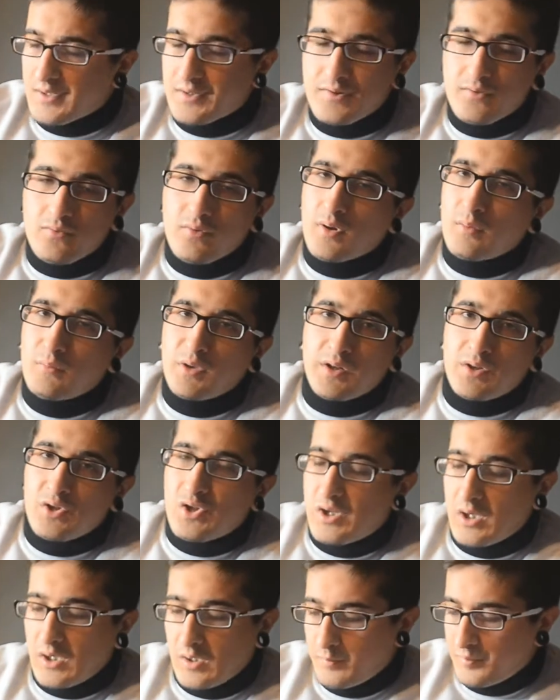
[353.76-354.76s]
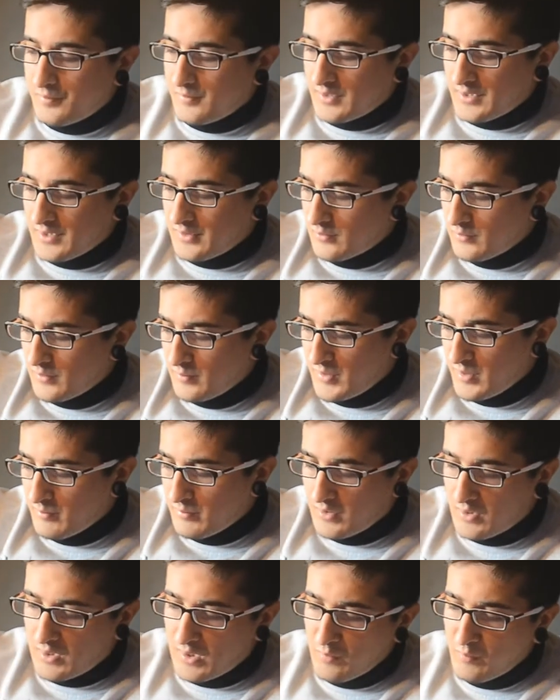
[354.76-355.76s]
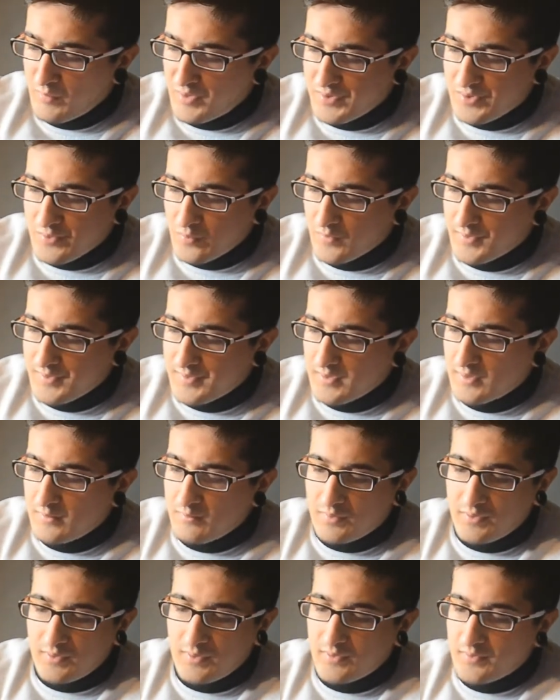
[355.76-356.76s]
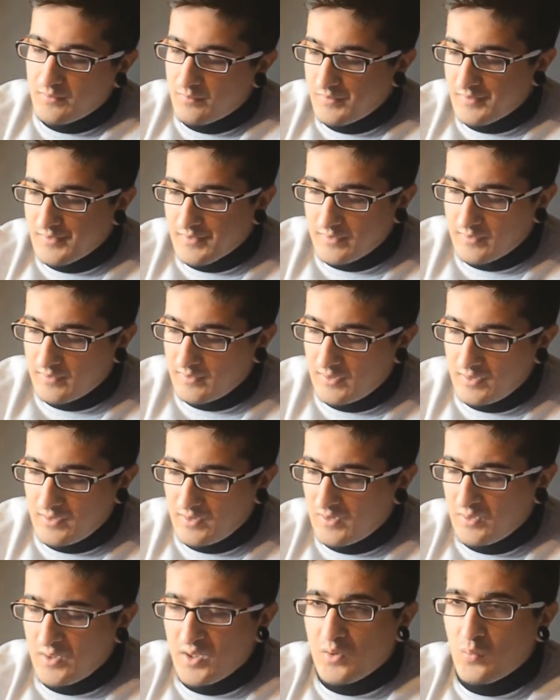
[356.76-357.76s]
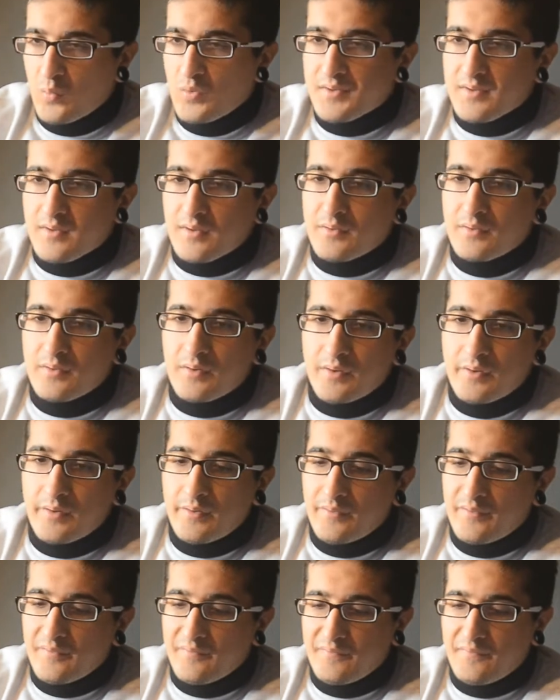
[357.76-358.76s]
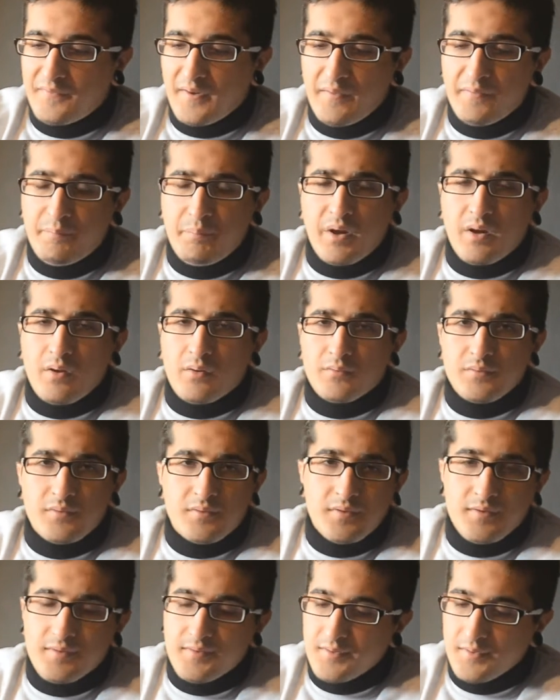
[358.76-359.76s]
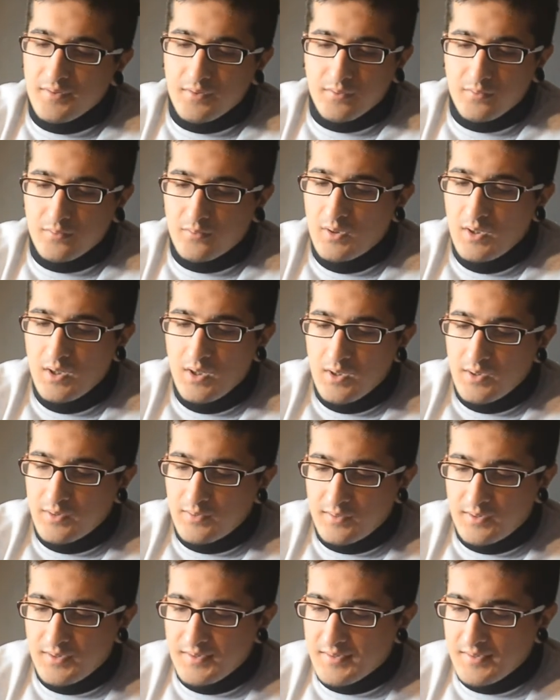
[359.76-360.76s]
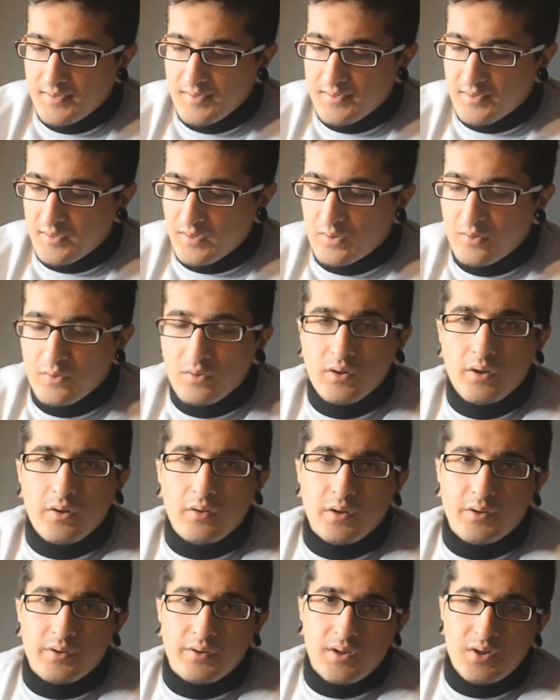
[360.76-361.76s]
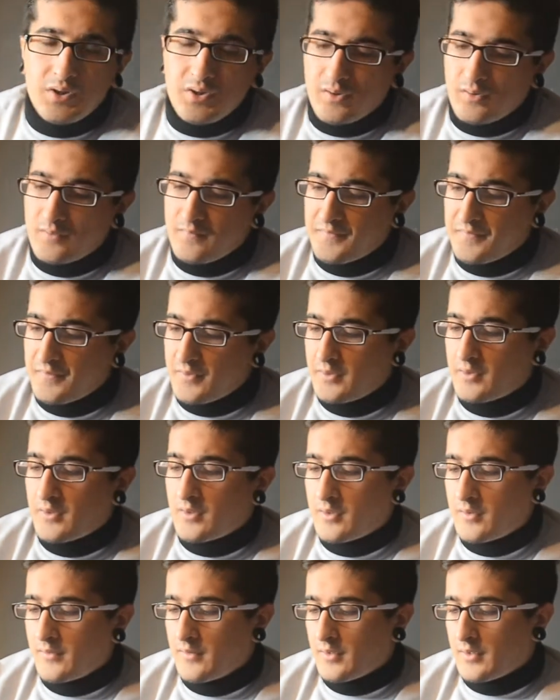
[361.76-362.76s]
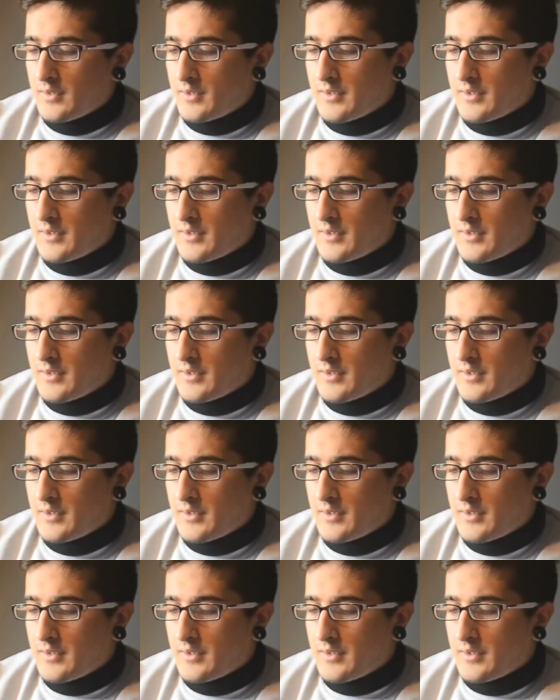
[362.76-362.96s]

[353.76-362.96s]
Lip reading: extremely cheap. I don't remember how much was it, but it was under £5. So this is a good little addition for your